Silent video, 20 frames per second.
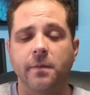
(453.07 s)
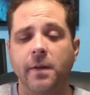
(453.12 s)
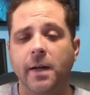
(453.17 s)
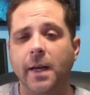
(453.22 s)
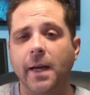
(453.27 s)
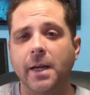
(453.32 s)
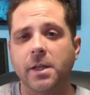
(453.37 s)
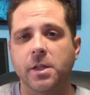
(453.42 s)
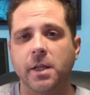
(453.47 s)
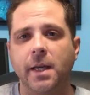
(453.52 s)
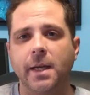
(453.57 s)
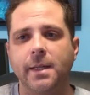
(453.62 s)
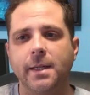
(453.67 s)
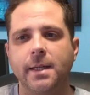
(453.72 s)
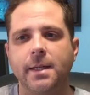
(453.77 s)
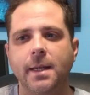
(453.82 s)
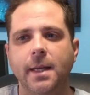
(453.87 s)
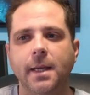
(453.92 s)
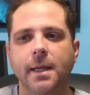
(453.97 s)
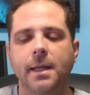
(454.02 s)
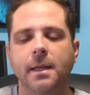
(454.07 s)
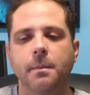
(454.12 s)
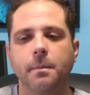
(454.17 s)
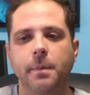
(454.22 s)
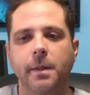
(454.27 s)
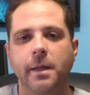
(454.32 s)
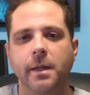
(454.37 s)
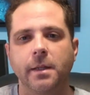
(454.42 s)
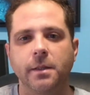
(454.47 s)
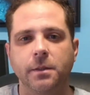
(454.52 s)
And I actually had to take it
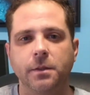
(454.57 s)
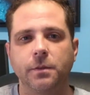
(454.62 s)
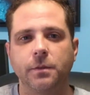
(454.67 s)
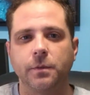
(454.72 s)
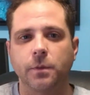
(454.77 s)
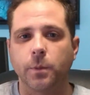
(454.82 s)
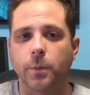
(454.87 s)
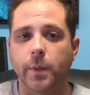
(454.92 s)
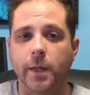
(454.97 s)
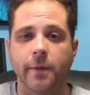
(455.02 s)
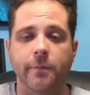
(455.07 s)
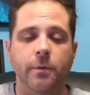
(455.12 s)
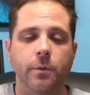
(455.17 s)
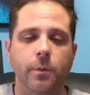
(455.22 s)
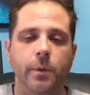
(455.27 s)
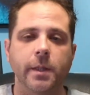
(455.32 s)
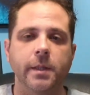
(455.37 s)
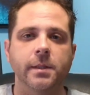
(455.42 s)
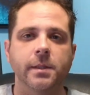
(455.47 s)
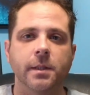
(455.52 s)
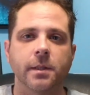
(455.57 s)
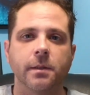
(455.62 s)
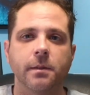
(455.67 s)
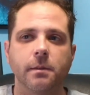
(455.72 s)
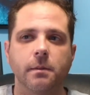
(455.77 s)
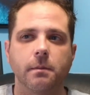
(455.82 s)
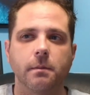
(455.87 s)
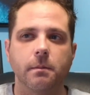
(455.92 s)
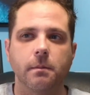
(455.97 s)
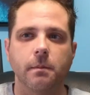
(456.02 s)
because for whatever
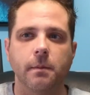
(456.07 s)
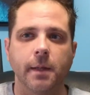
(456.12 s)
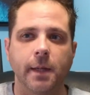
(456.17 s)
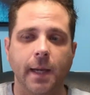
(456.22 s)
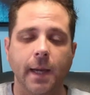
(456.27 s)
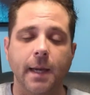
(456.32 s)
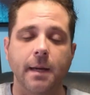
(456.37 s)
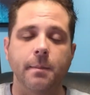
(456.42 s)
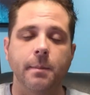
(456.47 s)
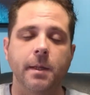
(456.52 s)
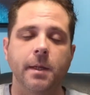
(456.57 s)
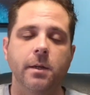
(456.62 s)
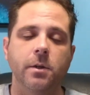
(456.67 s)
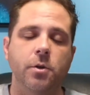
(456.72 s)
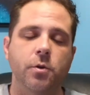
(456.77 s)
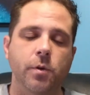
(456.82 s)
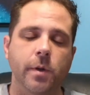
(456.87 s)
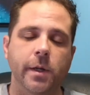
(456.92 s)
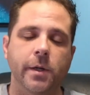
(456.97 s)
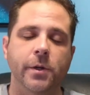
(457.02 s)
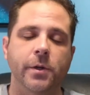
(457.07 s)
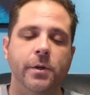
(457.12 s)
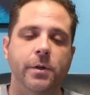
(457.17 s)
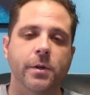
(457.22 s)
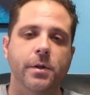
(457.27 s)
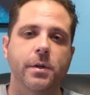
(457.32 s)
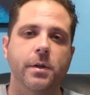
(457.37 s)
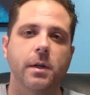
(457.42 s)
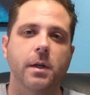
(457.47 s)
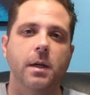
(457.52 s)
reason, the ketamine
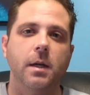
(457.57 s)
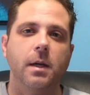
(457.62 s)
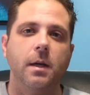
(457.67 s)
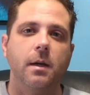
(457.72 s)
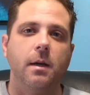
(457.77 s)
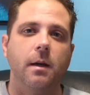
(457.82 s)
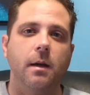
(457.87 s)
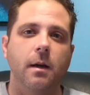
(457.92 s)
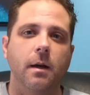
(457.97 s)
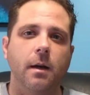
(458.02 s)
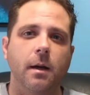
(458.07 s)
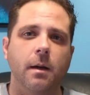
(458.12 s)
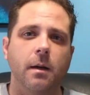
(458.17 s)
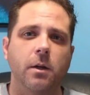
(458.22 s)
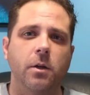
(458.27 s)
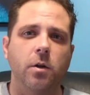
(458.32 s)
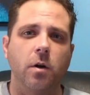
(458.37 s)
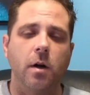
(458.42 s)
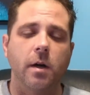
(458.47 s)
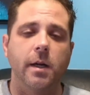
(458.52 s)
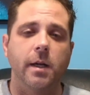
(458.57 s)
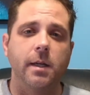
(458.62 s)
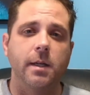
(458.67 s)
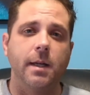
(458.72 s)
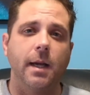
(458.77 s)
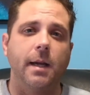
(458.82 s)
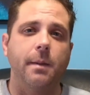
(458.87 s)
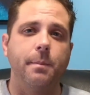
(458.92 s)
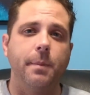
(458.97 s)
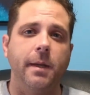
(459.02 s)
triggered chronic
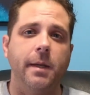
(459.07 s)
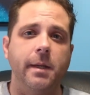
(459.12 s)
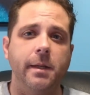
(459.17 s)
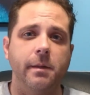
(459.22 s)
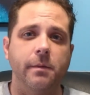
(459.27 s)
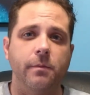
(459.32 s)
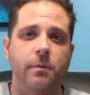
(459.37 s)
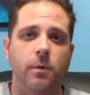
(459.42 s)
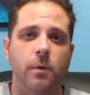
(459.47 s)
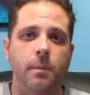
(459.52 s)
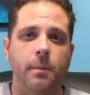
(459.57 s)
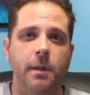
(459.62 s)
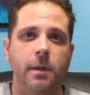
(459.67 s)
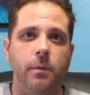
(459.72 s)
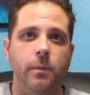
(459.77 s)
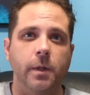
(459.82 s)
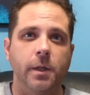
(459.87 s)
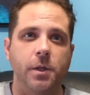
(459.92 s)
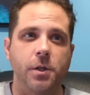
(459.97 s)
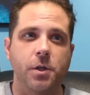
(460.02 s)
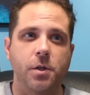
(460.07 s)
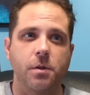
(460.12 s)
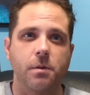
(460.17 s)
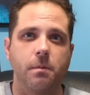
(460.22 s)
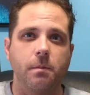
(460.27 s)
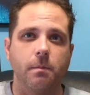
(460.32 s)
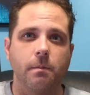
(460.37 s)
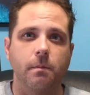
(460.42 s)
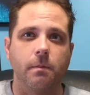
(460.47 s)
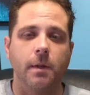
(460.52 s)
neck pain for me,
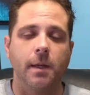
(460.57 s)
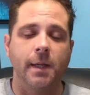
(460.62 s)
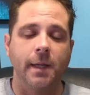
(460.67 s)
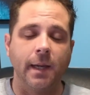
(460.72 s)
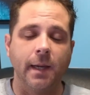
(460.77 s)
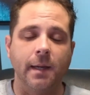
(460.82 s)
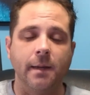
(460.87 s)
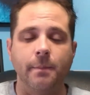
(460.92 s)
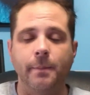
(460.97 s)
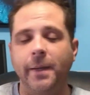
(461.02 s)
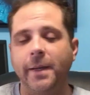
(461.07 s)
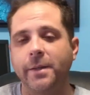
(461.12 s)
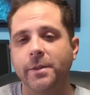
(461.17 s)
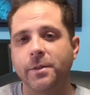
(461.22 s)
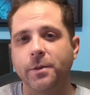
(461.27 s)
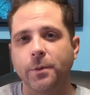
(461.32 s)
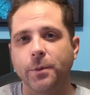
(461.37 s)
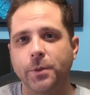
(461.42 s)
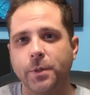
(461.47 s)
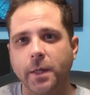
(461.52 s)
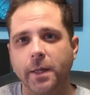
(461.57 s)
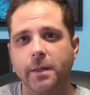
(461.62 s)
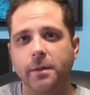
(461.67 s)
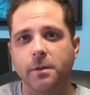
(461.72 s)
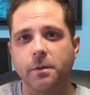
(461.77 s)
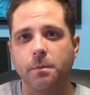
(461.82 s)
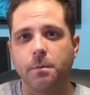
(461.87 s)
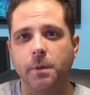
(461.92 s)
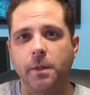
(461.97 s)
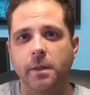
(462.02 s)
which again makes no
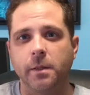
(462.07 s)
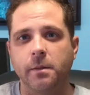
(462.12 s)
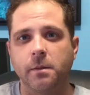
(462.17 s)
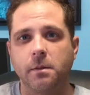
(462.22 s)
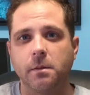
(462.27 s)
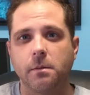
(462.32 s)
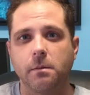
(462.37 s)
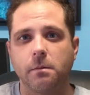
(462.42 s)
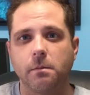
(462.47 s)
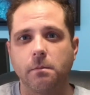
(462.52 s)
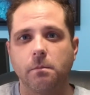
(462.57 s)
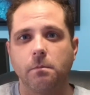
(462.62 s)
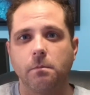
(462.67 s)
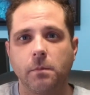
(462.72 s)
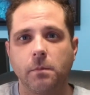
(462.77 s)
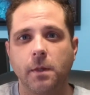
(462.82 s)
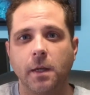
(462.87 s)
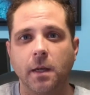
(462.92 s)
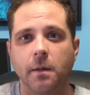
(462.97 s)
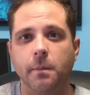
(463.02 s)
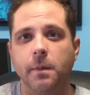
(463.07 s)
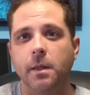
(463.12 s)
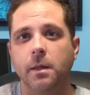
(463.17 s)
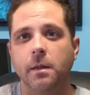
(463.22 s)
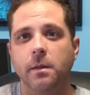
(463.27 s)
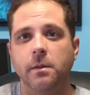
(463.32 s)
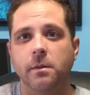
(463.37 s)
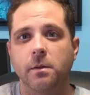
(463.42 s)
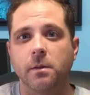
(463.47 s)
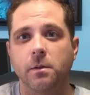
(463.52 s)
sense because
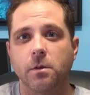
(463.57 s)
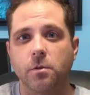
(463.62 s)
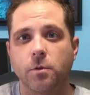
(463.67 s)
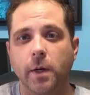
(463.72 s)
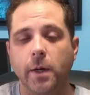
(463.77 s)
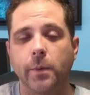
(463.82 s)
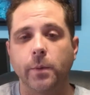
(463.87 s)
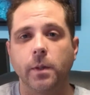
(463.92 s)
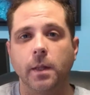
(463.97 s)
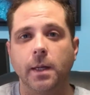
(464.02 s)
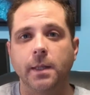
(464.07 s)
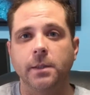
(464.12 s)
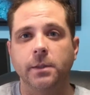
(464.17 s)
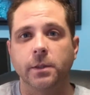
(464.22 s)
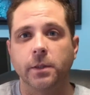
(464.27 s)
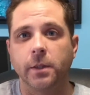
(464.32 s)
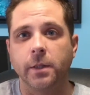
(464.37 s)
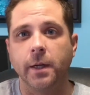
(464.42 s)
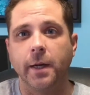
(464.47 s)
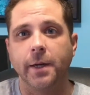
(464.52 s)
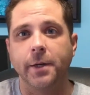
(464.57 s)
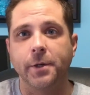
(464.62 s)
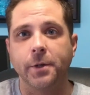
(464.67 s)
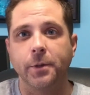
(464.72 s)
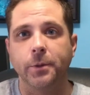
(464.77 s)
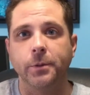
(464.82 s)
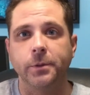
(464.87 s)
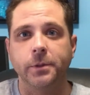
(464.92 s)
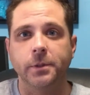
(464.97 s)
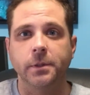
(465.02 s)
ketamine is a tranquilizer, higher
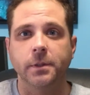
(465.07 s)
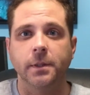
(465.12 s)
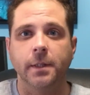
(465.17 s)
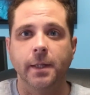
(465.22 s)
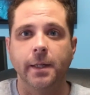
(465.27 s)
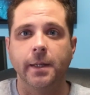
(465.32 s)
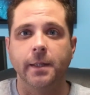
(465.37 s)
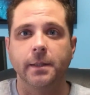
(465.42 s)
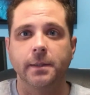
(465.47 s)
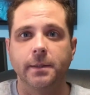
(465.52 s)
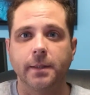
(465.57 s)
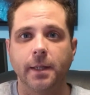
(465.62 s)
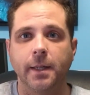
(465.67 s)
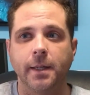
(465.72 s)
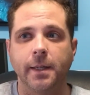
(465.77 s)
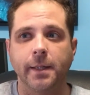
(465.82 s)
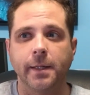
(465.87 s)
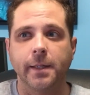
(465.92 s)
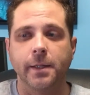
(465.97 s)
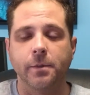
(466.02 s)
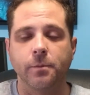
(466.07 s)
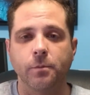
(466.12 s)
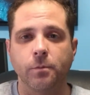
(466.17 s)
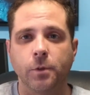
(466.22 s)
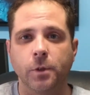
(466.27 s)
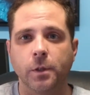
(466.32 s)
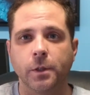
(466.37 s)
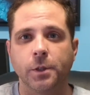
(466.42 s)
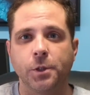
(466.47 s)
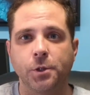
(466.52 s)
doses an anesthetic. It
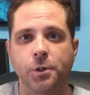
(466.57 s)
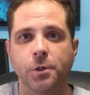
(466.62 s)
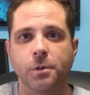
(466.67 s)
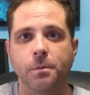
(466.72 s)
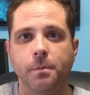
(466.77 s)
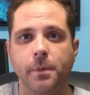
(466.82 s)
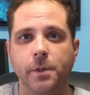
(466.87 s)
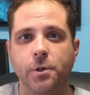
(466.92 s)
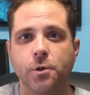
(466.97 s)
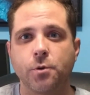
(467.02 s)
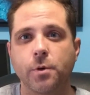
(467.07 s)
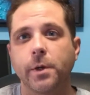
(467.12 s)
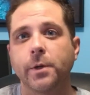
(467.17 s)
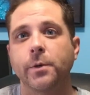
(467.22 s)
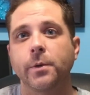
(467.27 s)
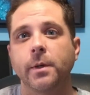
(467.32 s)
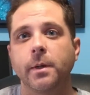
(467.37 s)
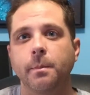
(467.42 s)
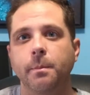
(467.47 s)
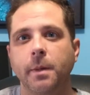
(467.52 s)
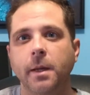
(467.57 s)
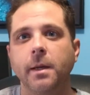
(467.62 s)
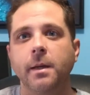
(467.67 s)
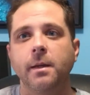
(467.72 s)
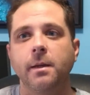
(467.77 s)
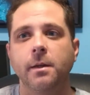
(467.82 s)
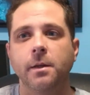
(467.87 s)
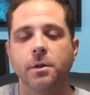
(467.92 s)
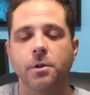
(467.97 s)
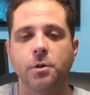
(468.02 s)
really shouldn't be triggering
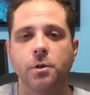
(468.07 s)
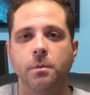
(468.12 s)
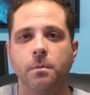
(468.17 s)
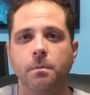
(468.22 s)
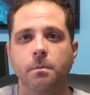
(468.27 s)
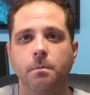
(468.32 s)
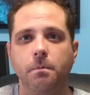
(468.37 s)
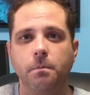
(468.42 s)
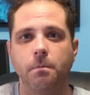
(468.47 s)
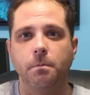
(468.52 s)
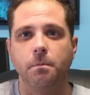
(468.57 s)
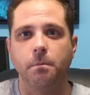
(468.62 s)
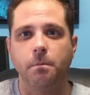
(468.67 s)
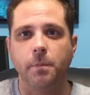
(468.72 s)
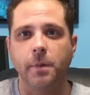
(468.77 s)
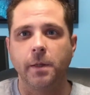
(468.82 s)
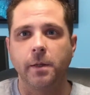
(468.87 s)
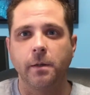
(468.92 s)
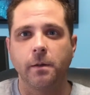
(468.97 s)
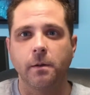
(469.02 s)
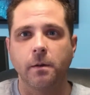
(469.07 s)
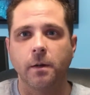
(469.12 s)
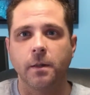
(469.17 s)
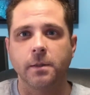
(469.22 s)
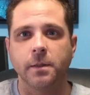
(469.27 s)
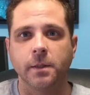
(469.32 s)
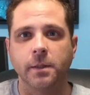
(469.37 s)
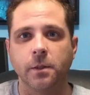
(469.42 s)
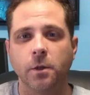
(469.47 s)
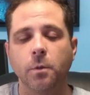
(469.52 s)
pain. It should be
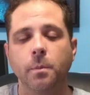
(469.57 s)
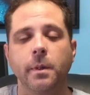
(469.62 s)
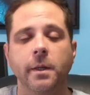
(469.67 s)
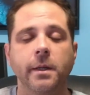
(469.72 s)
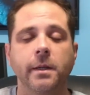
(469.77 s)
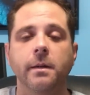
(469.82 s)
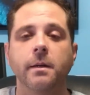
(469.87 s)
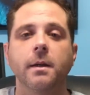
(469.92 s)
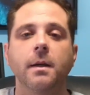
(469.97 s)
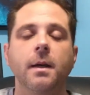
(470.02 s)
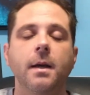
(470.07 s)
causing no pain.